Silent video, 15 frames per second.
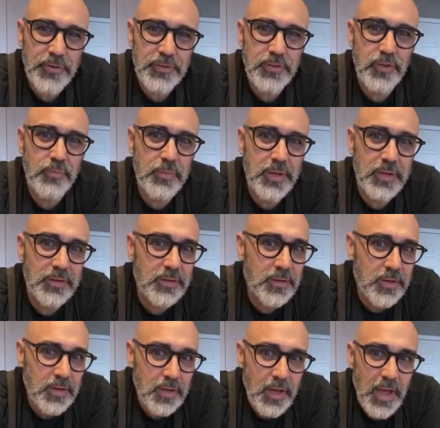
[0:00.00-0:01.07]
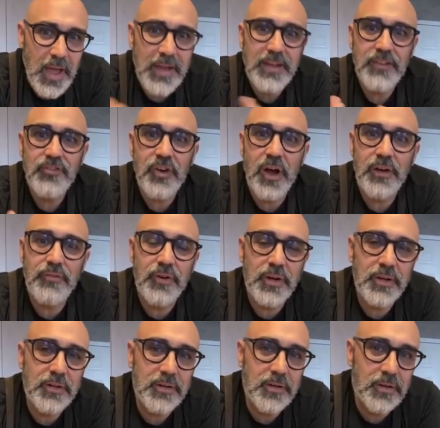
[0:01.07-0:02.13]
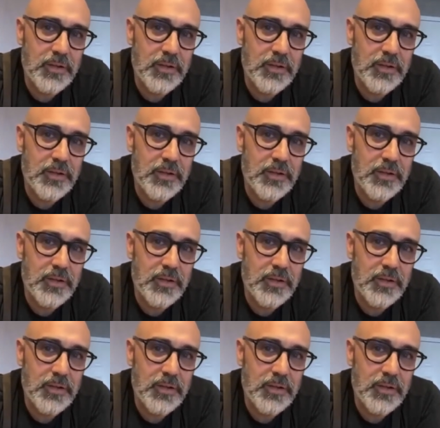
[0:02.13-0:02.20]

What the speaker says: Do you mean any genre?